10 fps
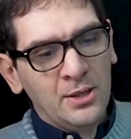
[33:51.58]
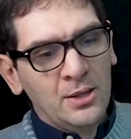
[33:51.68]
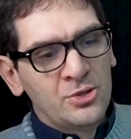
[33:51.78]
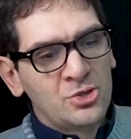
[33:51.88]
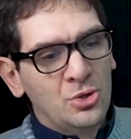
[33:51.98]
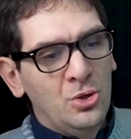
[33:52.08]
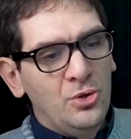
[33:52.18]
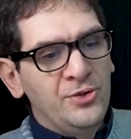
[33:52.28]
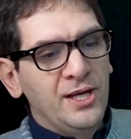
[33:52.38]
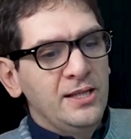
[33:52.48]
So
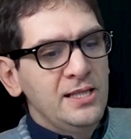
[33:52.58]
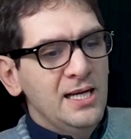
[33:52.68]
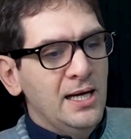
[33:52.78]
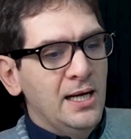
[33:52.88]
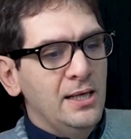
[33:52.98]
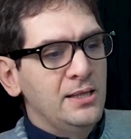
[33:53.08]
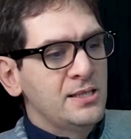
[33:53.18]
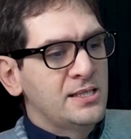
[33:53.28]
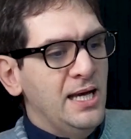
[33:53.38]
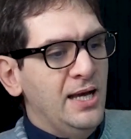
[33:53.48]
the idea
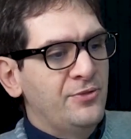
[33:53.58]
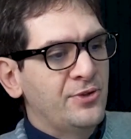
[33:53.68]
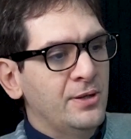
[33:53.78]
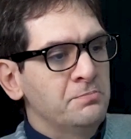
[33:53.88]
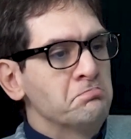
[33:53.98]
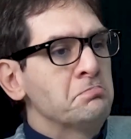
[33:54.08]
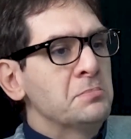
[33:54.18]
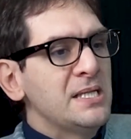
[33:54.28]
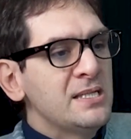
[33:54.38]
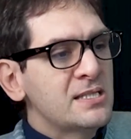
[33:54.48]
is that
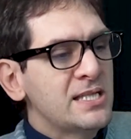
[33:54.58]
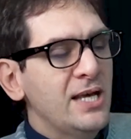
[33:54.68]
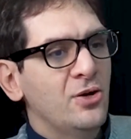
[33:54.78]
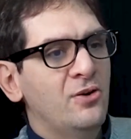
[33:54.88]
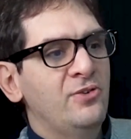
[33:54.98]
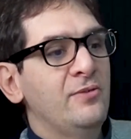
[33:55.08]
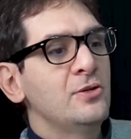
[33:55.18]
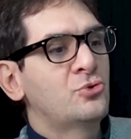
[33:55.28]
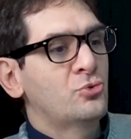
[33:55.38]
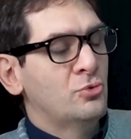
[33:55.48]
instead of
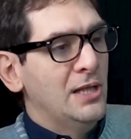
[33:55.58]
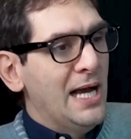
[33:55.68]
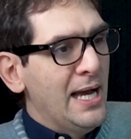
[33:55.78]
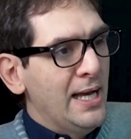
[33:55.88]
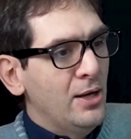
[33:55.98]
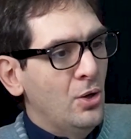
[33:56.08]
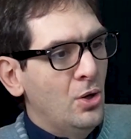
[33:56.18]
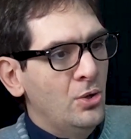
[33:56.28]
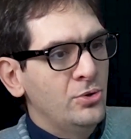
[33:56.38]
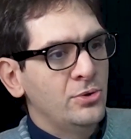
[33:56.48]
having to rely
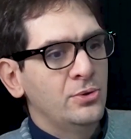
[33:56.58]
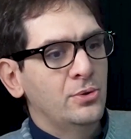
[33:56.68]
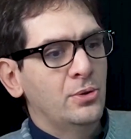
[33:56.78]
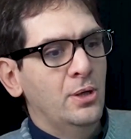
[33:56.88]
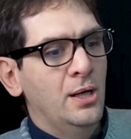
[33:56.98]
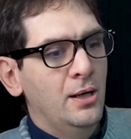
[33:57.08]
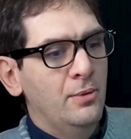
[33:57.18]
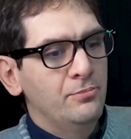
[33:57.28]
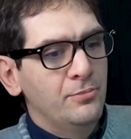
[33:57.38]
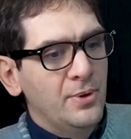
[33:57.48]
on a
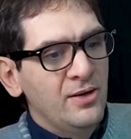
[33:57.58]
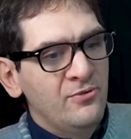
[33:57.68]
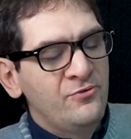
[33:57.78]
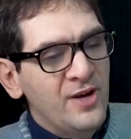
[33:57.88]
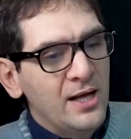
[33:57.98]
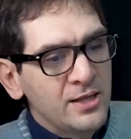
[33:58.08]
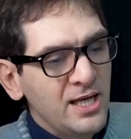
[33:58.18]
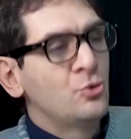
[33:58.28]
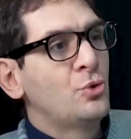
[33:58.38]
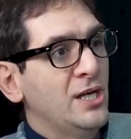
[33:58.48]
very
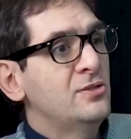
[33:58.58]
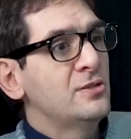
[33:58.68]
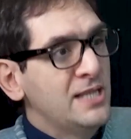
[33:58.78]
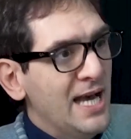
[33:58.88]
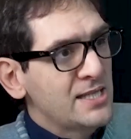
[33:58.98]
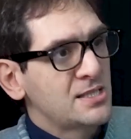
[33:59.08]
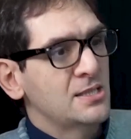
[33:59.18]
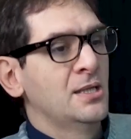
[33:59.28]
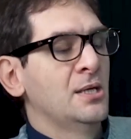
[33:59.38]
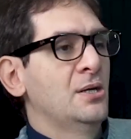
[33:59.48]
educated guess
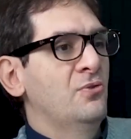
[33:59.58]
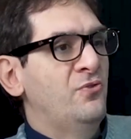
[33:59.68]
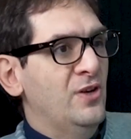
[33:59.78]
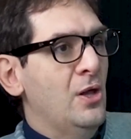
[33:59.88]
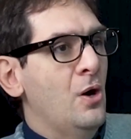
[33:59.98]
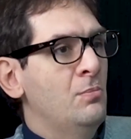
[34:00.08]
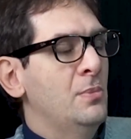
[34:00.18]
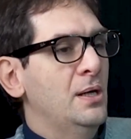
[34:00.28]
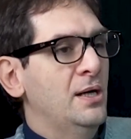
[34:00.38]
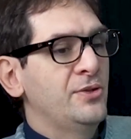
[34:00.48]
from
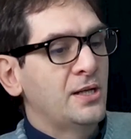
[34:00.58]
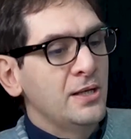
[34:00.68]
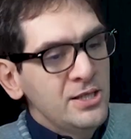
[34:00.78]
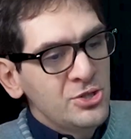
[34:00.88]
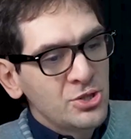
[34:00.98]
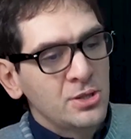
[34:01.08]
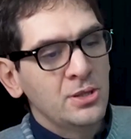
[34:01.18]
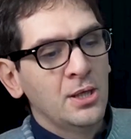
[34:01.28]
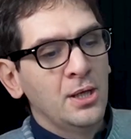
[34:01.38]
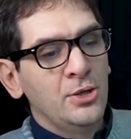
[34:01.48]
the clinician,
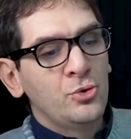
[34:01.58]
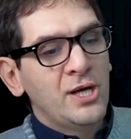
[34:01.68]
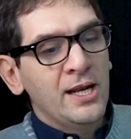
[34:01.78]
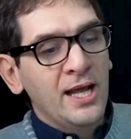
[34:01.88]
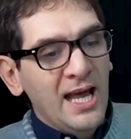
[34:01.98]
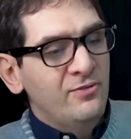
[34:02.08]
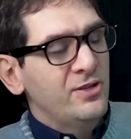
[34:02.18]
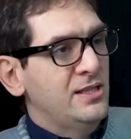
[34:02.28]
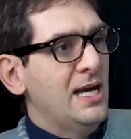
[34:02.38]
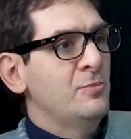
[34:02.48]
you can,
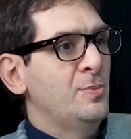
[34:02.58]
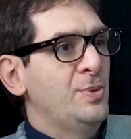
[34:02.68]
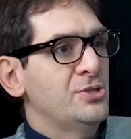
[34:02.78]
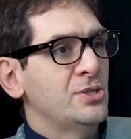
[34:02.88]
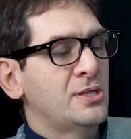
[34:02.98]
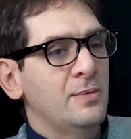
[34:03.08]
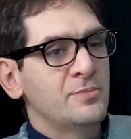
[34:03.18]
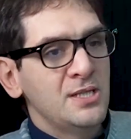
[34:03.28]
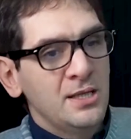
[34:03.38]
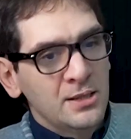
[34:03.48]
every time the patient
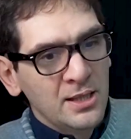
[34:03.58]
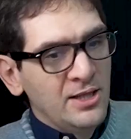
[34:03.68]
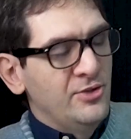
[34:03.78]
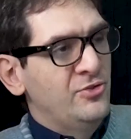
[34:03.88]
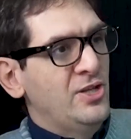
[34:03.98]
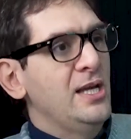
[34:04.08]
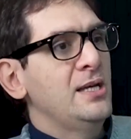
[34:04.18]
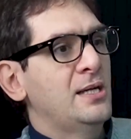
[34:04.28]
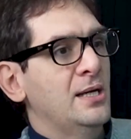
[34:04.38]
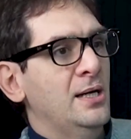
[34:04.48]
comes in,
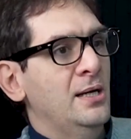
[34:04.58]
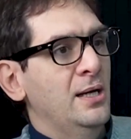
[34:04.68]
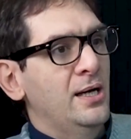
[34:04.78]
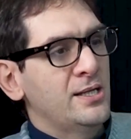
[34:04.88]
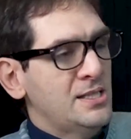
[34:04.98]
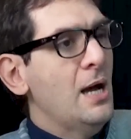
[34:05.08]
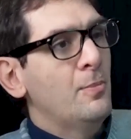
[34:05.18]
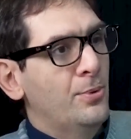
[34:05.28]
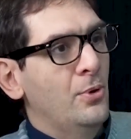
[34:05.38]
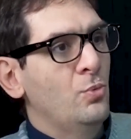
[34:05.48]
take a
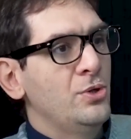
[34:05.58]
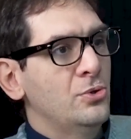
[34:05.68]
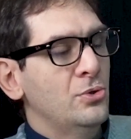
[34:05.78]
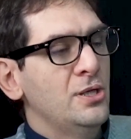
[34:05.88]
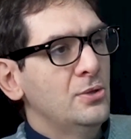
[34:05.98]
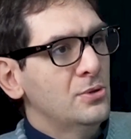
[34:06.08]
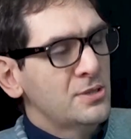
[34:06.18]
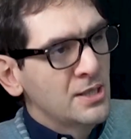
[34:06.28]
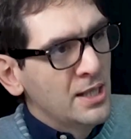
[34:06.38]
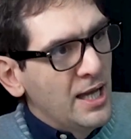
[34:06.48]
sample with your needles
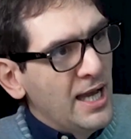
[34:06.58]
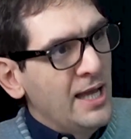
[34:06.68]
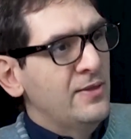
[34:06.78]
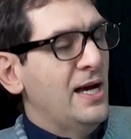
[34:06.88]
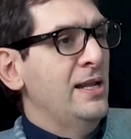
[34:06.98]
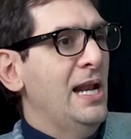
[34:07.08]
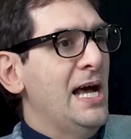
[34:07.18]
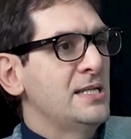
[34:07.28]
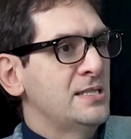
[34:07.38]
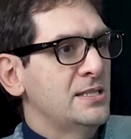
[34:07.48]
and
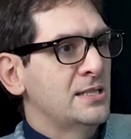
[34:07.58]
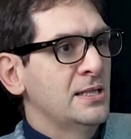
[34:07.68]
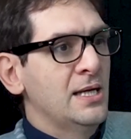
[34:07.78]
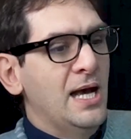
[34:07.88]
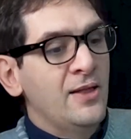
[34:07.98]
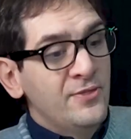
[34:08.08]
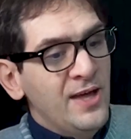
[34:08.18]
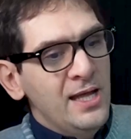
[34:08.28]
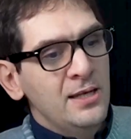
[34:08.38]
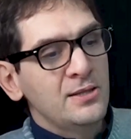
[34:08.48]
analyze it. And
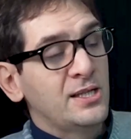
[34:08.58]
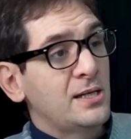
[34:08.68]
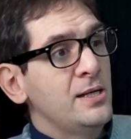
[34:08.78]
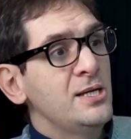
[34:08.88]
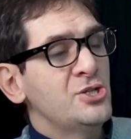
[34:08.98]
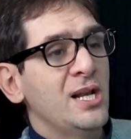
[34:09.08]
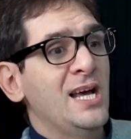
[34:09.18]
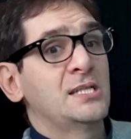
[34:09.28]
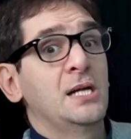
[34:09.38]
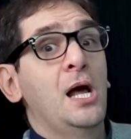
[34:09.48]
then the clinician
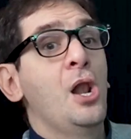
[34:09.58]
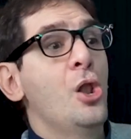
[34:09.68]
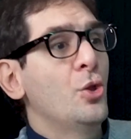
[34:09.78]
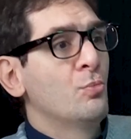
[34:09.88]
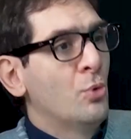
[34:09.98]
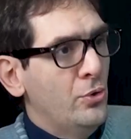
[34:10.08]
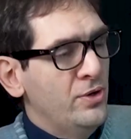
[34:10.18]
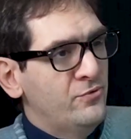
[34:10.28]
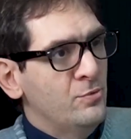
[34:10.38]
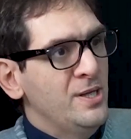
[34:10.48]
has a lot more
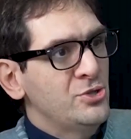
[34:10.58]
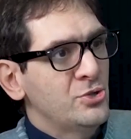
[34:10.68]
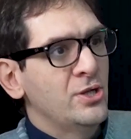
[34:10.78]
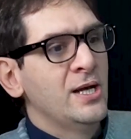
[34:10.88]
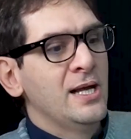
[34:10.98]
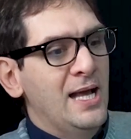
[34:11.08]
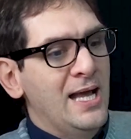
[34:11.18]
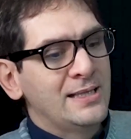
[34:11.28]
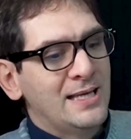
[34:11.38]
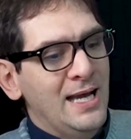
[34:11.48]
information
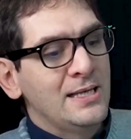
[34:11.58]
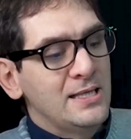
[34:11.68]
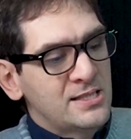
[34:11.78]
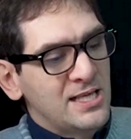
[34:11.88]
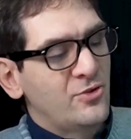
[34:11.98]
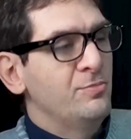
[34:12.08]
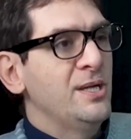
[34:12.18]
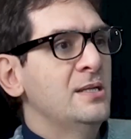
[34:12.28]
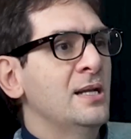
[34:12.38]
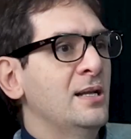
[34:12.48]
and can, instead of
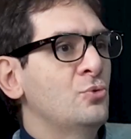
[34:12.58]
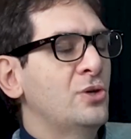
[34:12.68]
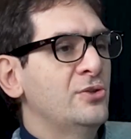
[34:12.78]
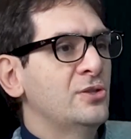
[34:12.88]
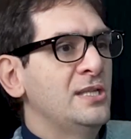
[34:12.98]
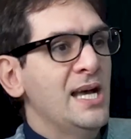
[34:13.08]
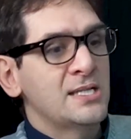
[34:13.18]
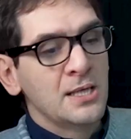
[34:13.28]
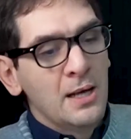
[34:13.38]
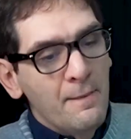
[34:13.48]
making an educated
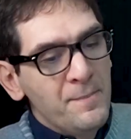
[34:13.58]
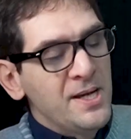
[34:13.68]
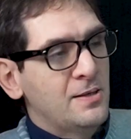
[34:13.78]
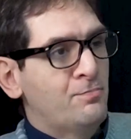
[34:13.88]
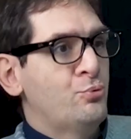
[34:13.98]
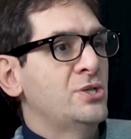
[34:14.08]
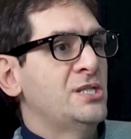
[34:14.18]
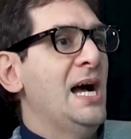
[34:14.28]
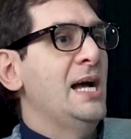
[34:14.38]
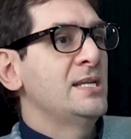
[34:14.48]
guess, make a
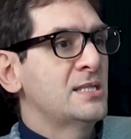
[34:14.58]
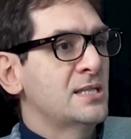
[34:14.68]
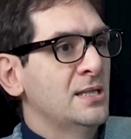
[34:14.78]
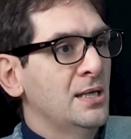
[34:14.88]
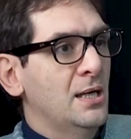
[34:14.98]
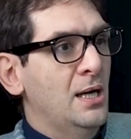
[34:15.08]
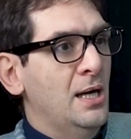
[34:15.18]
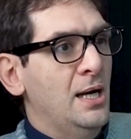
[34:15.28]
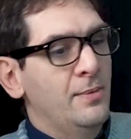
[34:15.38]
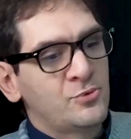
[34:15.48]
precise
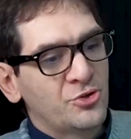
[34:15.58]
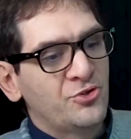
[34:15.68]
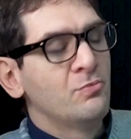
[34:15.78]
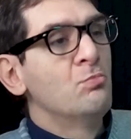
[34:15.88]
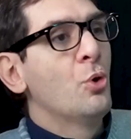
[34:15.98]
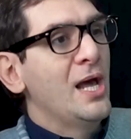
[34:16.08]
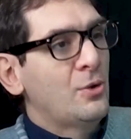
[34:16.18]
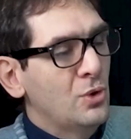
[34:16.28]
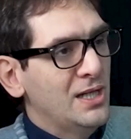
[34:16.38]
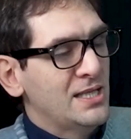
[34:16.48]
sort of
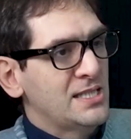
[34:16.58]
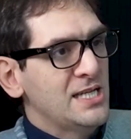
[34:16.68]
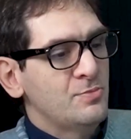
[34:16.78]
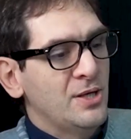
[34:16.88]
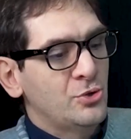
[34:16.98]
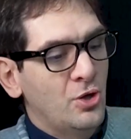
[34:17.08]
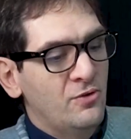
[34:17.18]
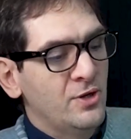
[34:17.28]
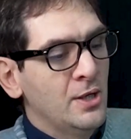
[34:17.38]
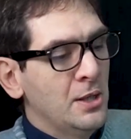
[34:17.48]
molecular assessment
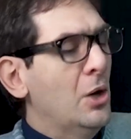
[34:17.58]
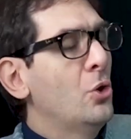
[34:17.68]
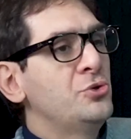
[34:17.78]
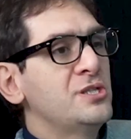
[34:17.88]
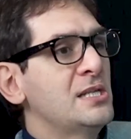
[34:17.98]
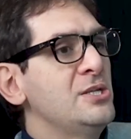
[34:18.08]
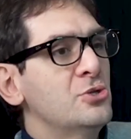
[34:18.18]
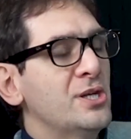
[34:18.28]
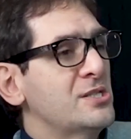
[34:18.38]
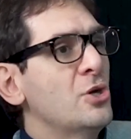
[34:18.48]
of, oh, this
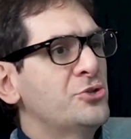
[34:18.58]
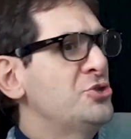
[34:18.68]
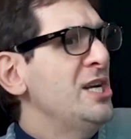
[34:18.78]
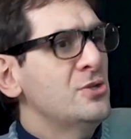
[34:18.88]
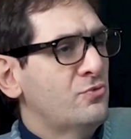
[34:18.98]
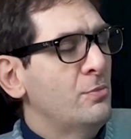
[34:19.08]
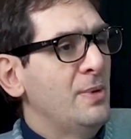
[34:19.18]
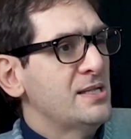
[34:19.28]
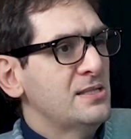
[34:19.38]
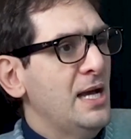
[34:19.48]
lesion has not changed from
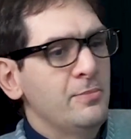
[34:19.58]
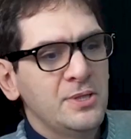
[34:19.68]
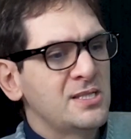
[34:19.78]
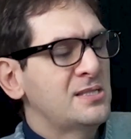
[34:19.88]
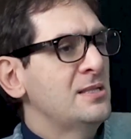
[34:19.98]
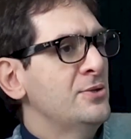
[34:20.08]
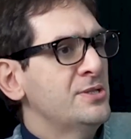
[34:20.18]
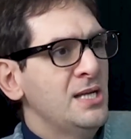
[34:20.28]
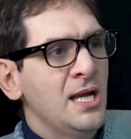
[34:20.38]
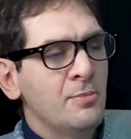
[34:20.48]
last time. It's still the
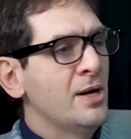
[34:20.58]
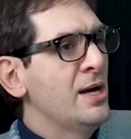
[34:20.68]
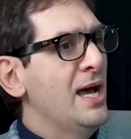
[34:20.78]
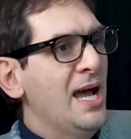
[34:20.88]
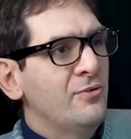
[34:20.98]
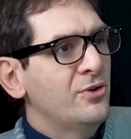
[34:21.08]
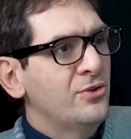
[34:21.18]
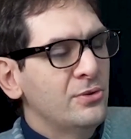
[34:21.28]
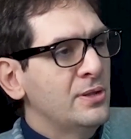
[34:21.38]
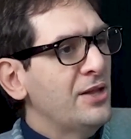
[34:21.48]
same.
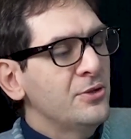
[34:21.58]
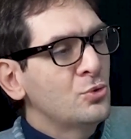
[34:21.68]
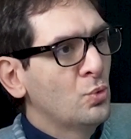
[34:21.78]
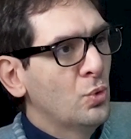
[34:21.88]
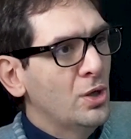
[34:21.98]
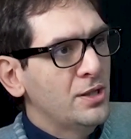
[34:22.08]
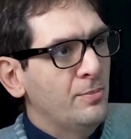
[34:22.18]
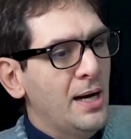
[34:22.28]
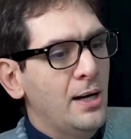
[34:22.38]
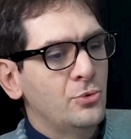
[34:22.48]
Nothing to worry
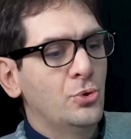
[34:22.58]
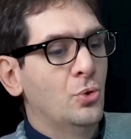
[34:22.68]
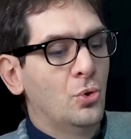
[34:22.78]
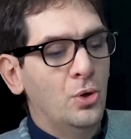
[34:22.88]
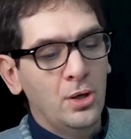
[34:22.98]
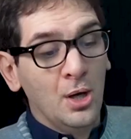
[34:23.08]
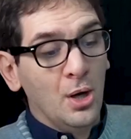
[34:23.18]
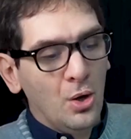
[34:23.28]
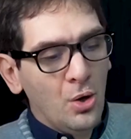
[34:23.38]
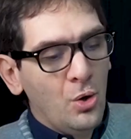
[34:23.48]
about. Or,
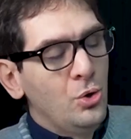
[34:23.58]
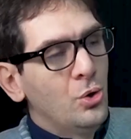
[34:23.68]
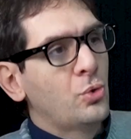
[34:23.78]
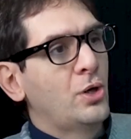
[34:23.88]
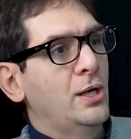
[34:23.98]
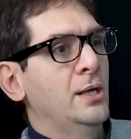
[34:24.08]
oh, look,